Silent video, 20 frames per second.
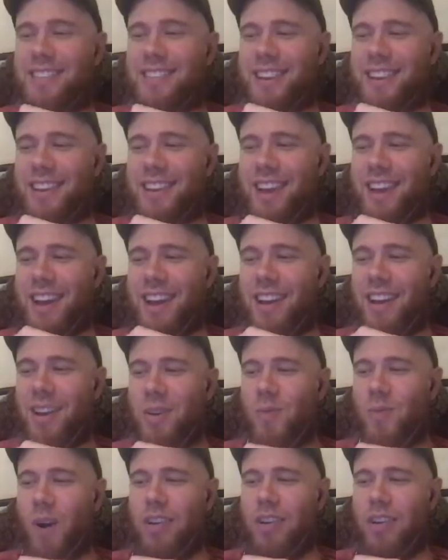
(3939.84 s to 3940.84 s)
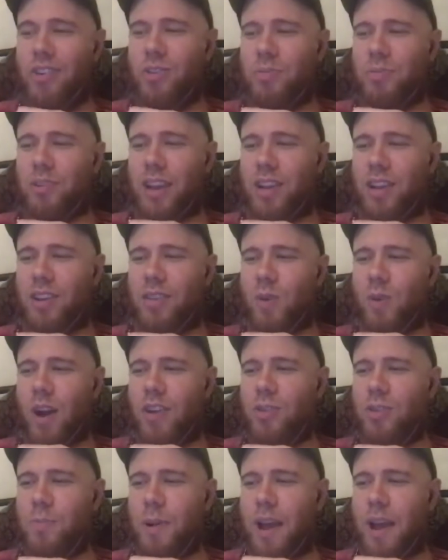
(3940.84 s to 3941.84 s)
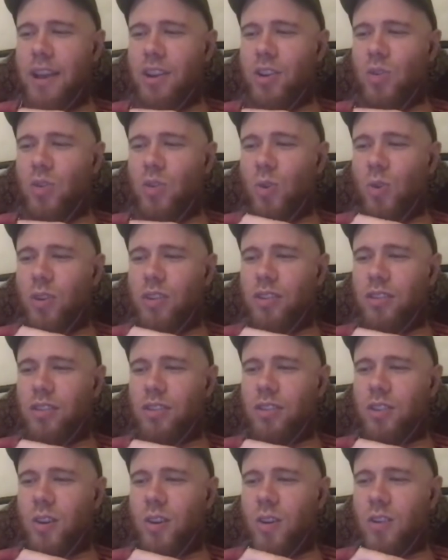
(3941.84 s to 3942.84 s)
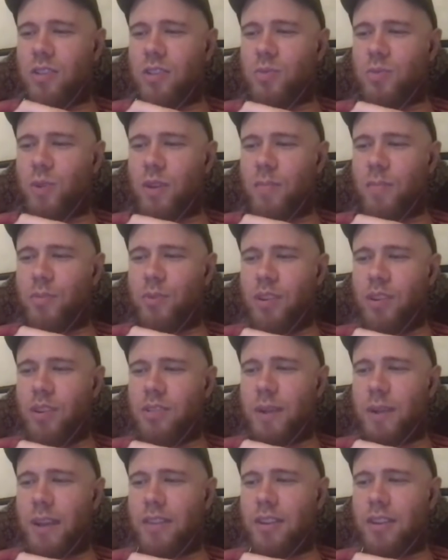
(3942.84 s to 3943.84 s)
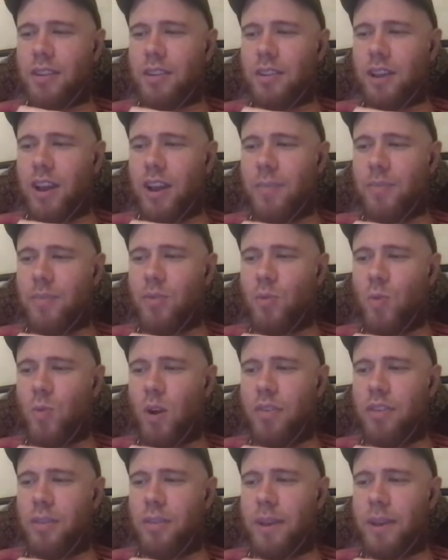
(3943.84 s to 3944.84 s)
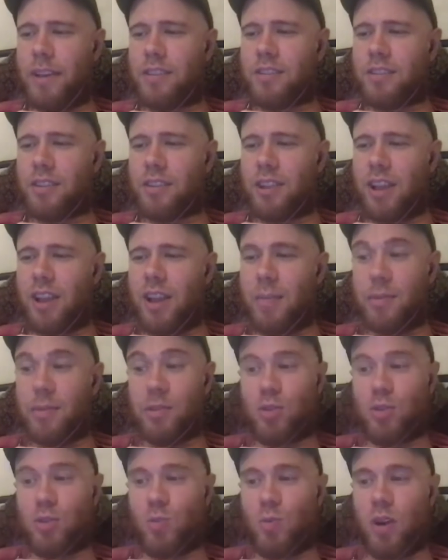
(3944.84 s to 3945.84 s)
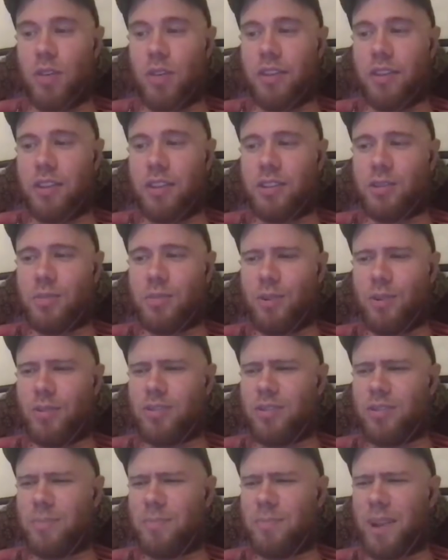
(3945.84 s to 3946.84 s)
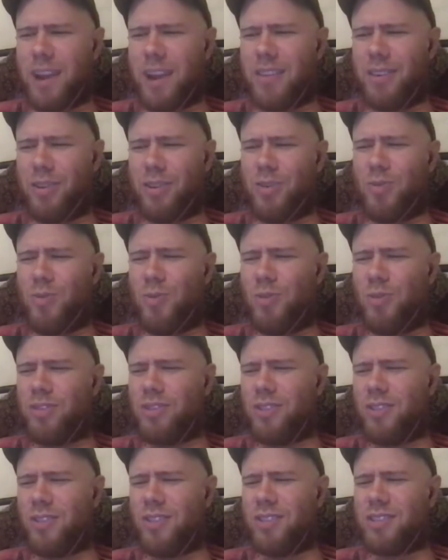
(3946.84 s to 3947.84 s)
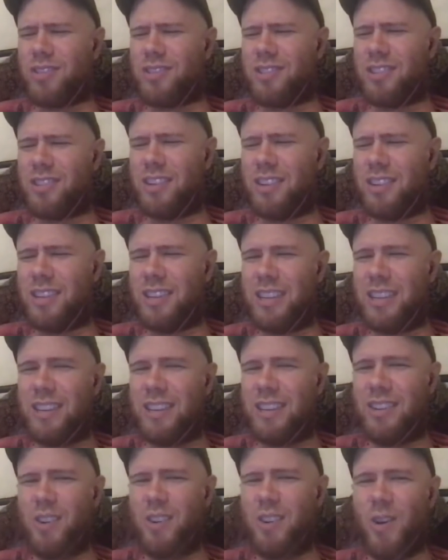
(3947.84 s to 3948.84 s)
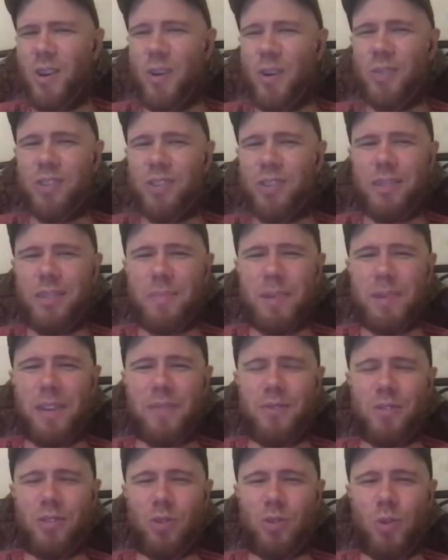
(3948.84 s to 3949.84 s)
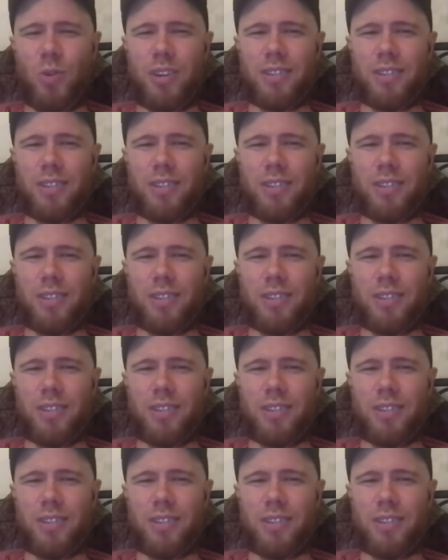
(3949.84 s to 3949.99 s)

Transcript: are you paying court costs when Bros made the claim? The one that makes the claim is the one that is supposed to pay the court cost. No, you gotta pay for your own lawyers.